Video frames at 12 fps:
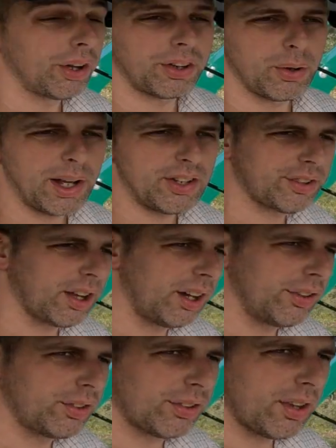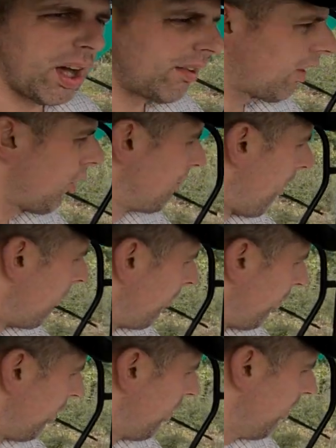got a new Hedgecutter is because our old
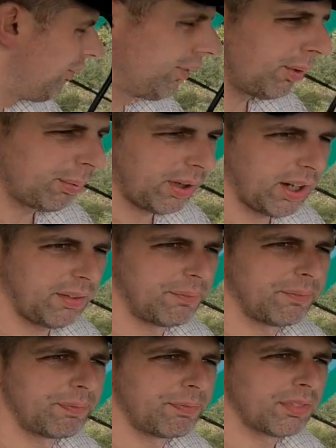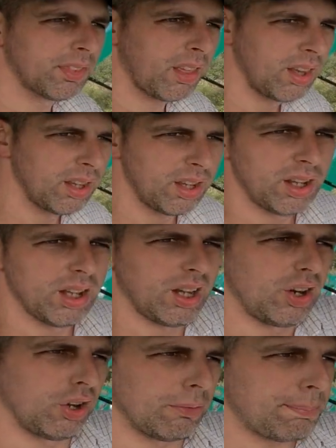bomford, if you
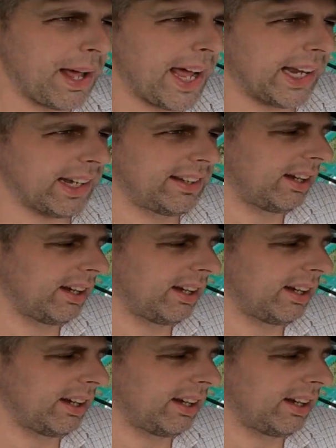look back